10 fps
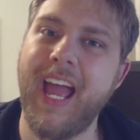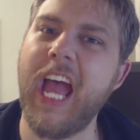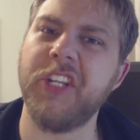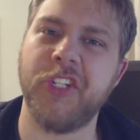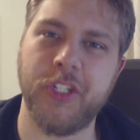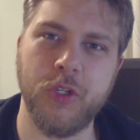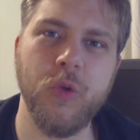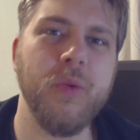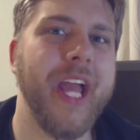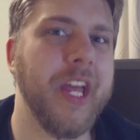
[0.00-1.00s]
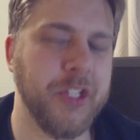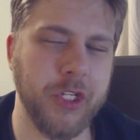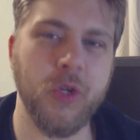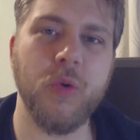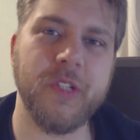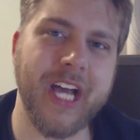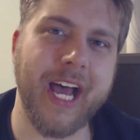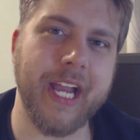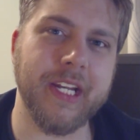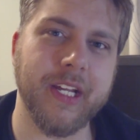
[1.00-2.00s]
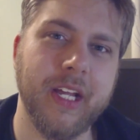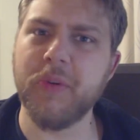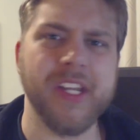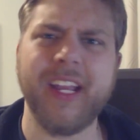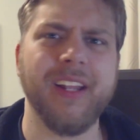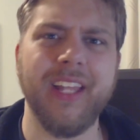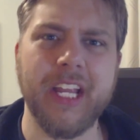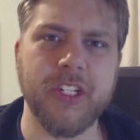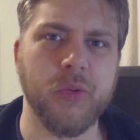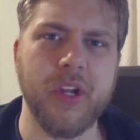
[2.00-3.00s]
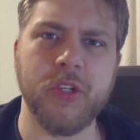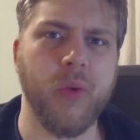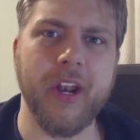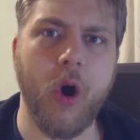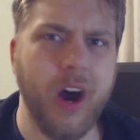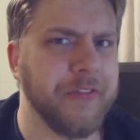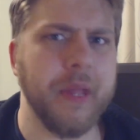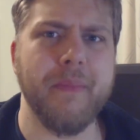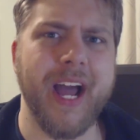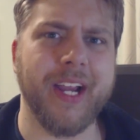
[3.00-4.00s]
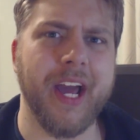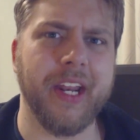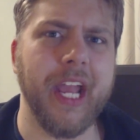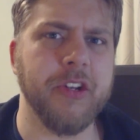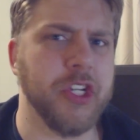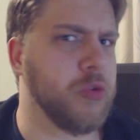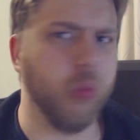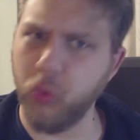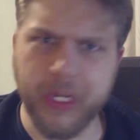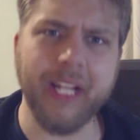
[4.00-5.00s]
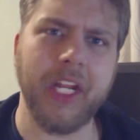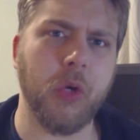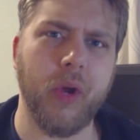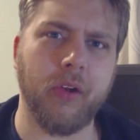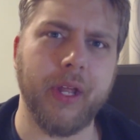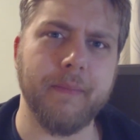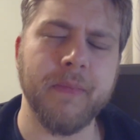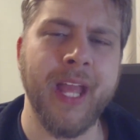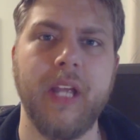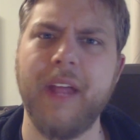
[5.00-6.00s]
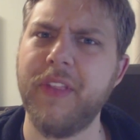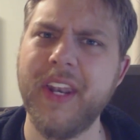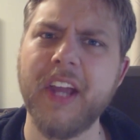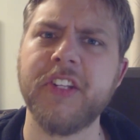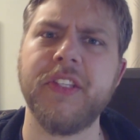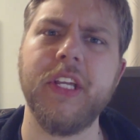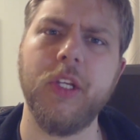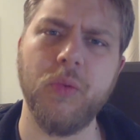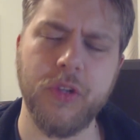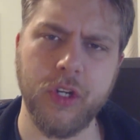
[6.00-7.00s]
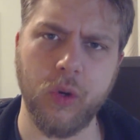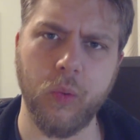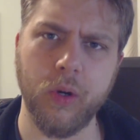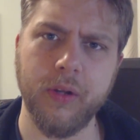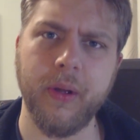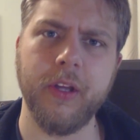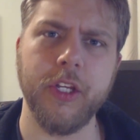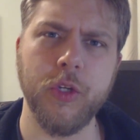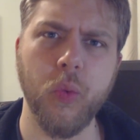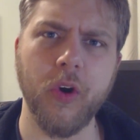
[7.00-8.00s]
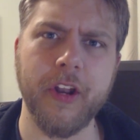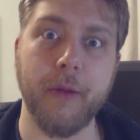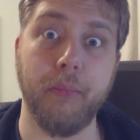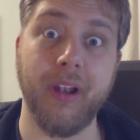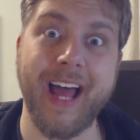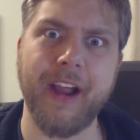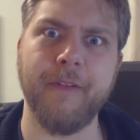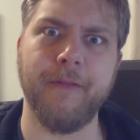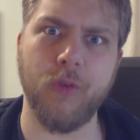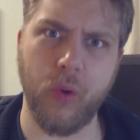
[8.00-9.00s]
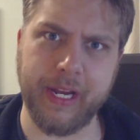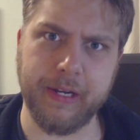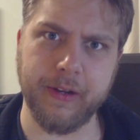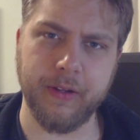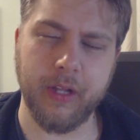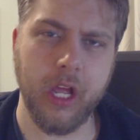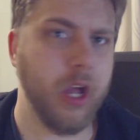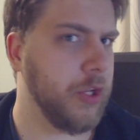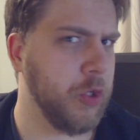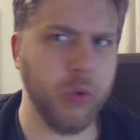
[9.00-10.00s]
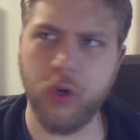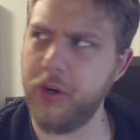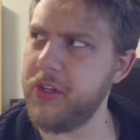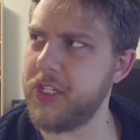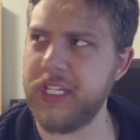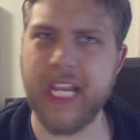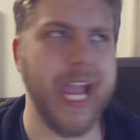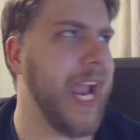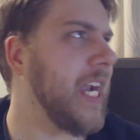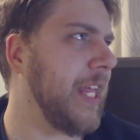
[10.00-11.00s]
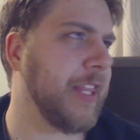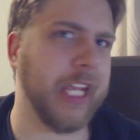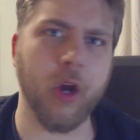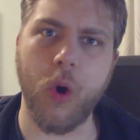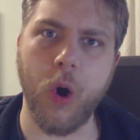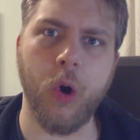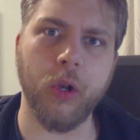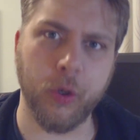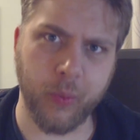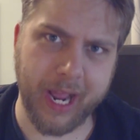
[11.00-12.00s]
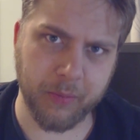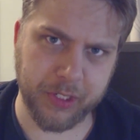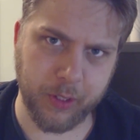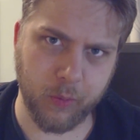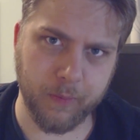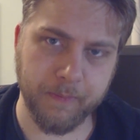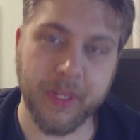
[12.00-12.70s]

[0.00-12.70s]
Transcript: as soon as you died, it was like a light switch went off then back on again, just really quickly. And the next thing you knew, you were in a black void. You couldn't see anything all around you.